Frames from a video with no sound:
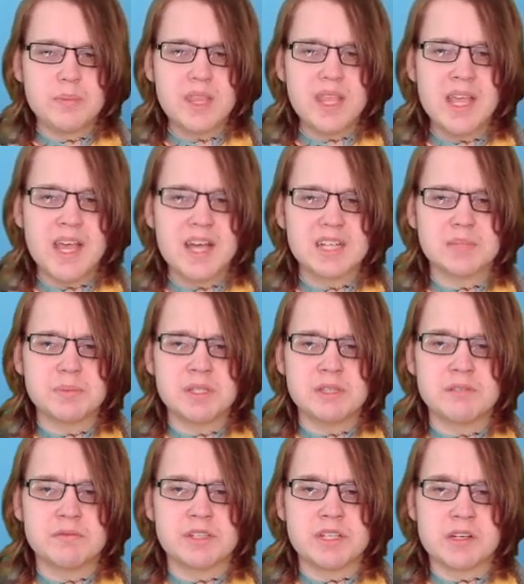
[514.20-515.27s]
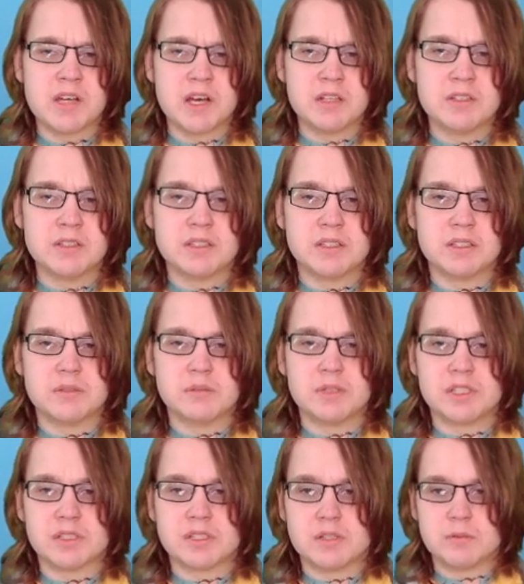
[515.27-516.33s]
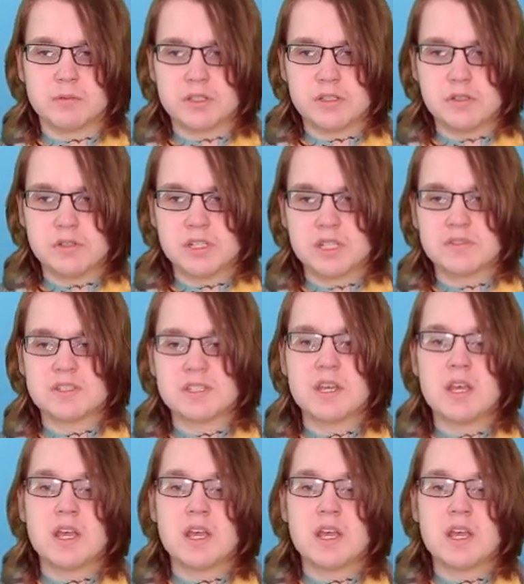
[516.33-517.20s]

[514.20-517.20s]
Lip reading: had to be recolored and that were just done with hue shifts.